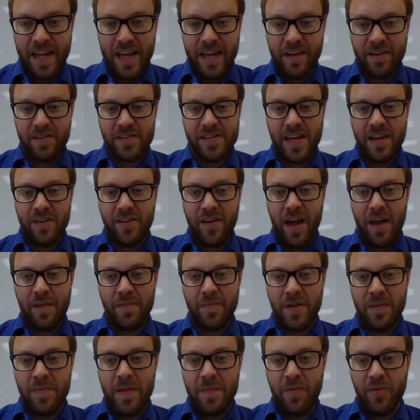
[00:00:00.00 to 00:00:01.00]
it'll tell you how
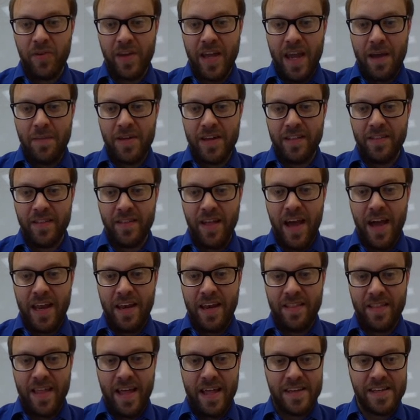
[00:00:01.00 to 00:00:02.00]
many people came in the line
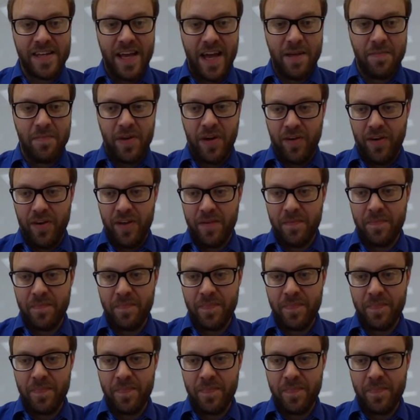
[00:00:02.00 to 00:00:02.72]
in that time period.